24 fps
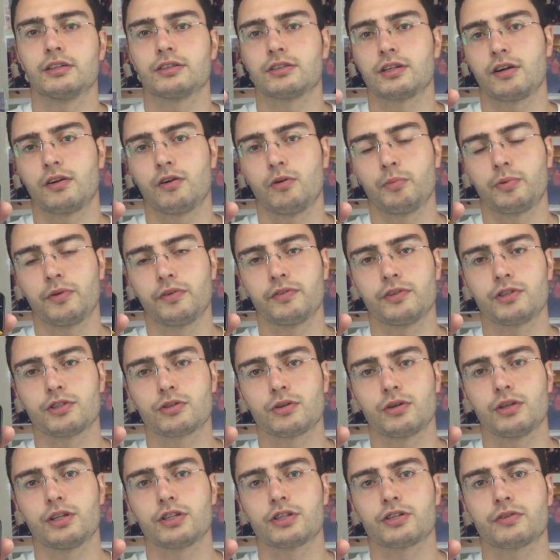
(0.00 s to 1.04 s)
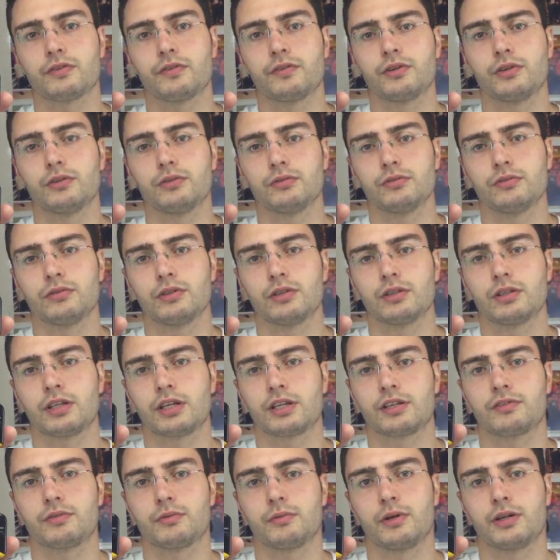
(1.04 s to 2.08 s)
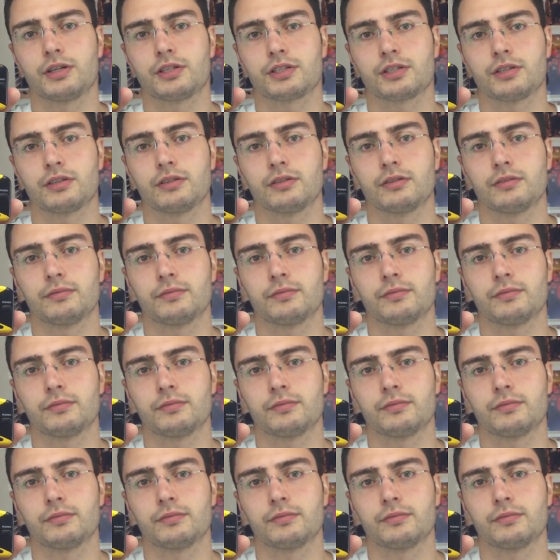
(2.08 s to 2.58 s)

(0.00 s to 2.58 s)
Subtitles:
So I hope you've enjoyed this review. Thanks for watching.